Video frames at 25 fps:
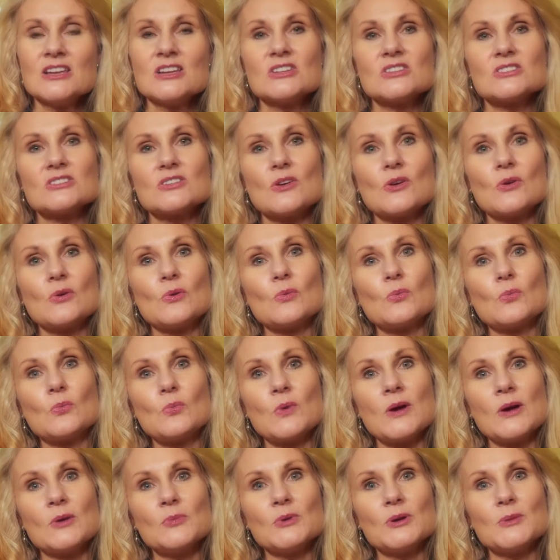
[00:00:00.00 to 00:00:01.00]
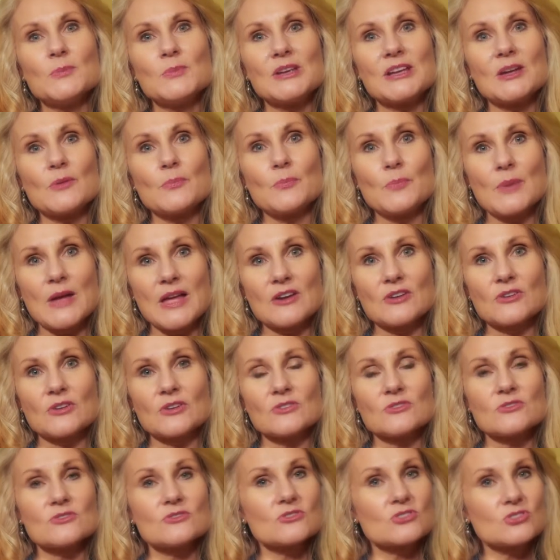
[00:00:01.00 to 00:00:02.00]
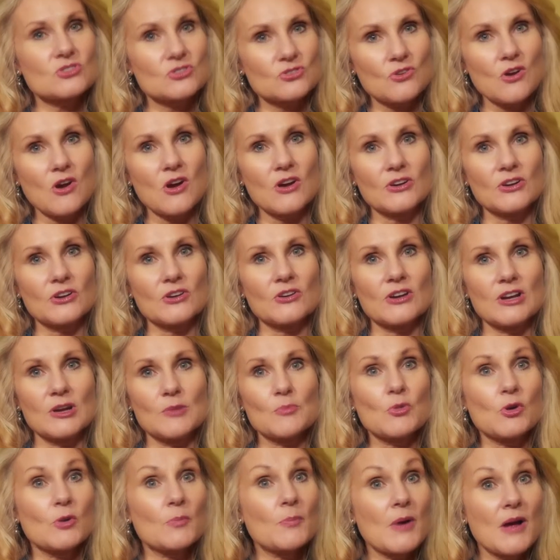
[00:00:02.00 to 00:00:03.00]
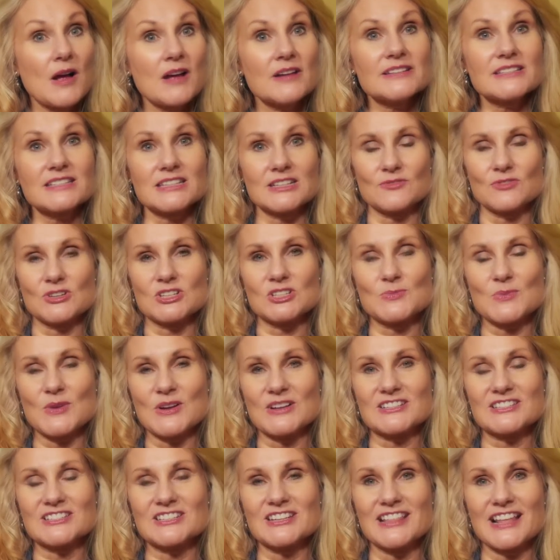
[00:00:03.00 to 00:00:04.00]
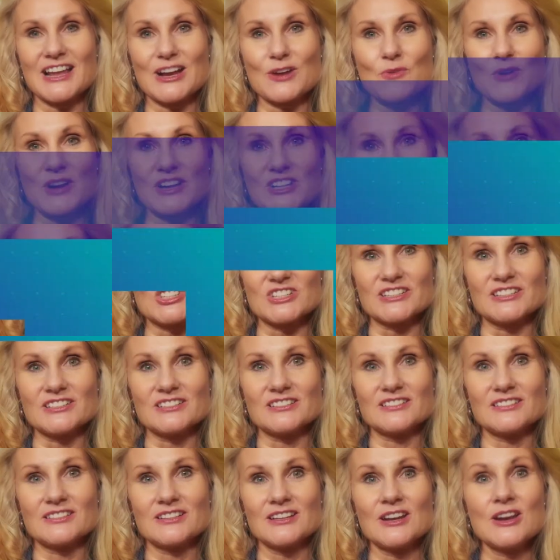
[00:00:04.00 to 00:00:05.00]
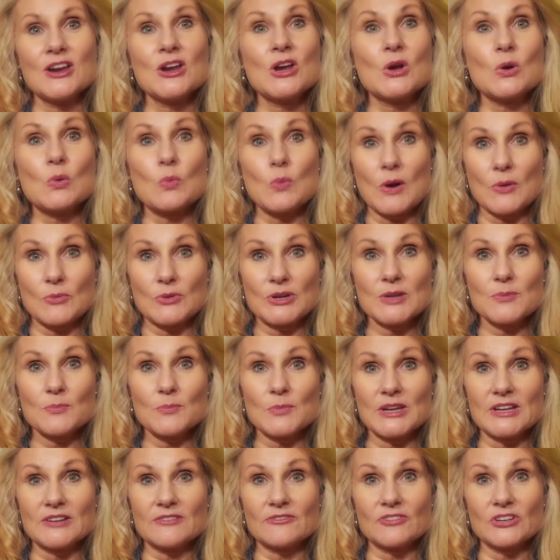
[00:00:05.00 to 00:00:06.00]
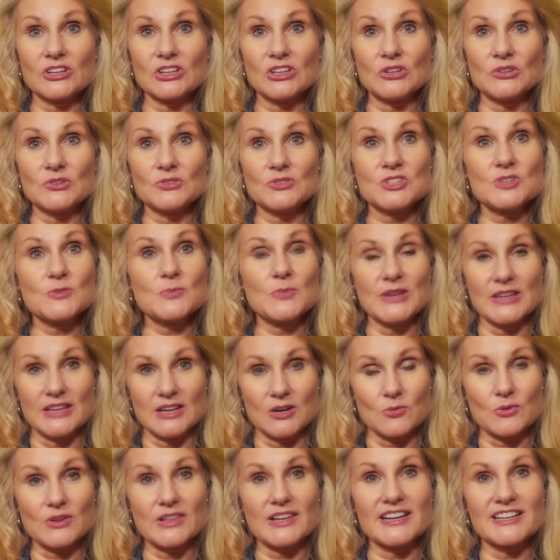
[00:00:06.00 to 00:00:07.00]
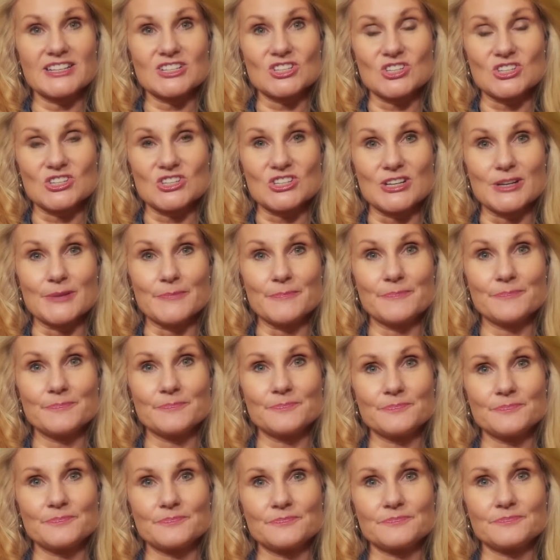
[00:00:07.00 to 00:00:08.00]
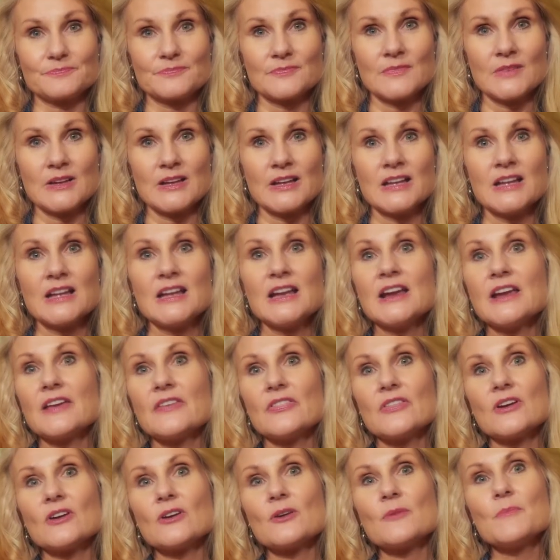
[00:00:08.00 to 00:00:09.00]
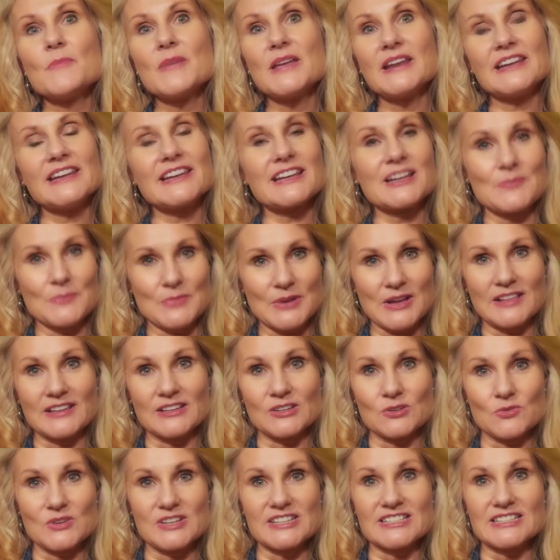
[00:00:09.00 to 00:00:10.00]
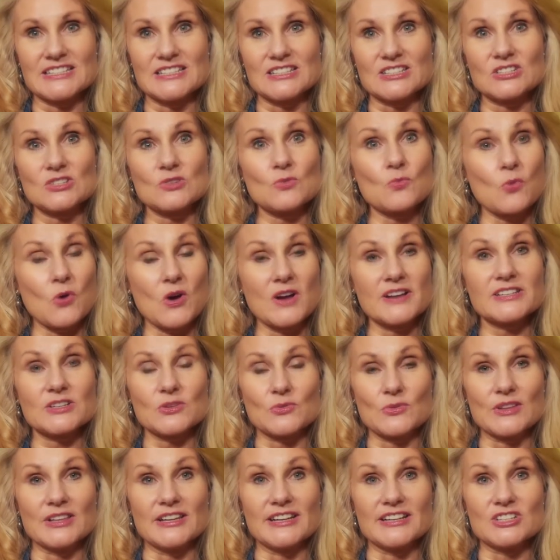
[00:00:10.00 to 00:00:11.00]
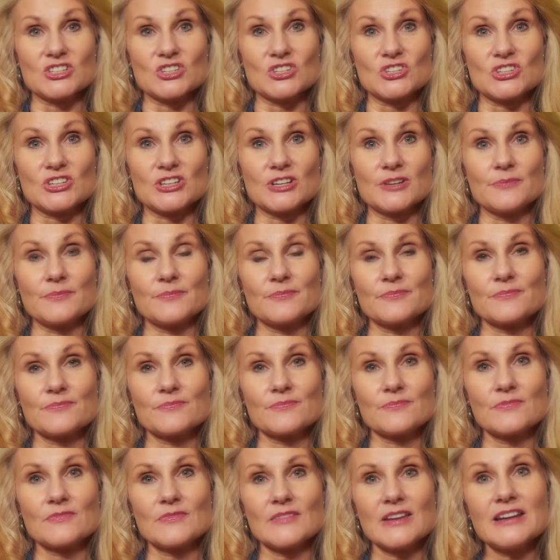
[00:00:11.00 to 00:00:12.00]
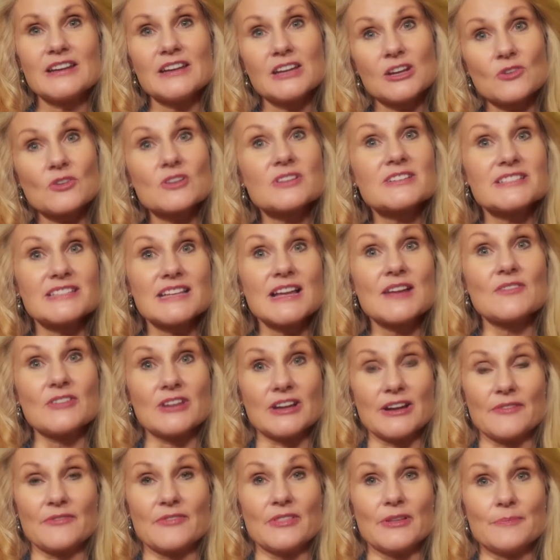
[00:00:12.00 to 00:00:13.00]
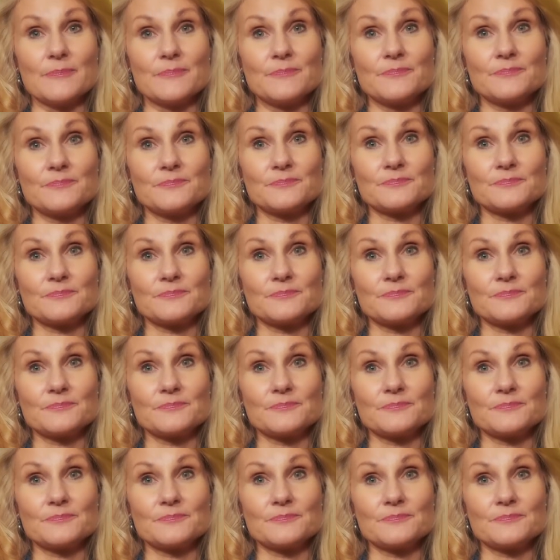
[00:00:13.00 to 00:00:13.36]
So, what would be a better, stronger, and more positive response to that question? What would it mean for you to be in a relationship? There are many compelling reasons to want a relationship. And here are seven of them.